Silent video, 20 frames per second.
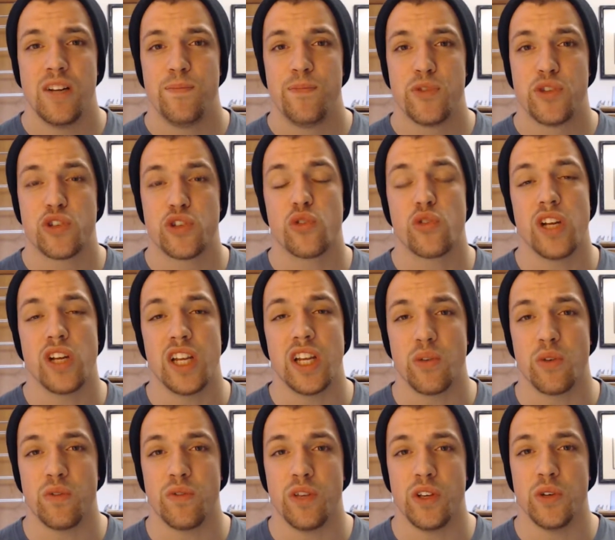screening
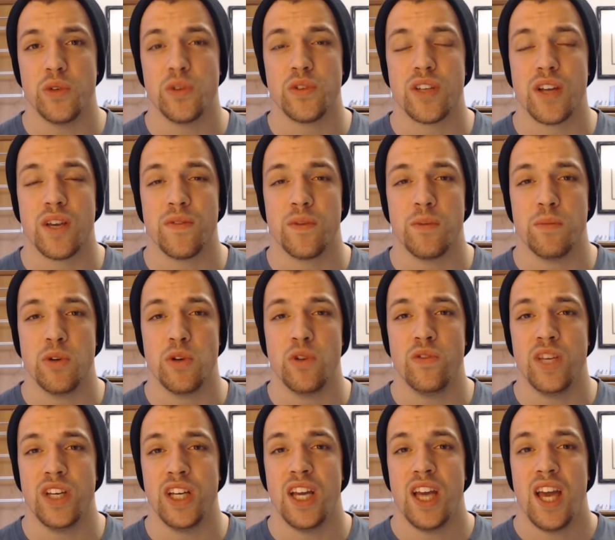reviews of the
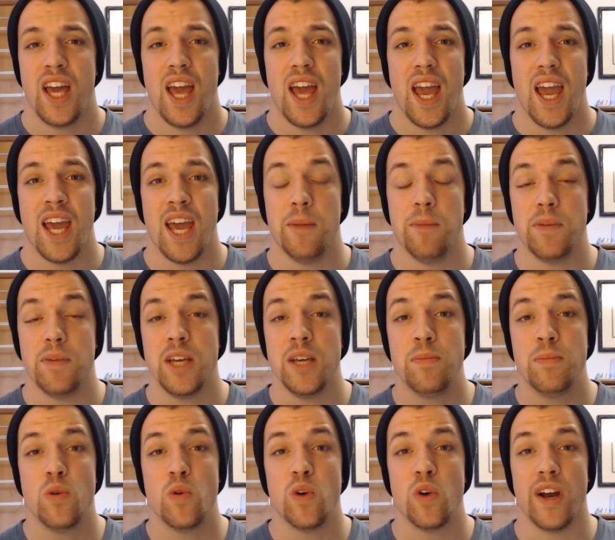movie, and
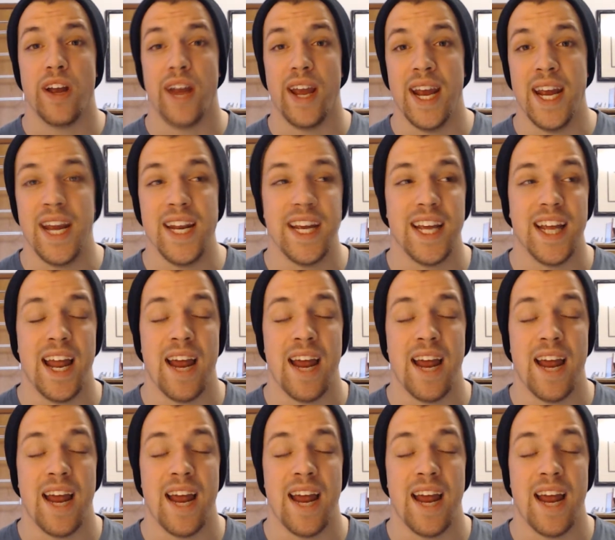people were hating it.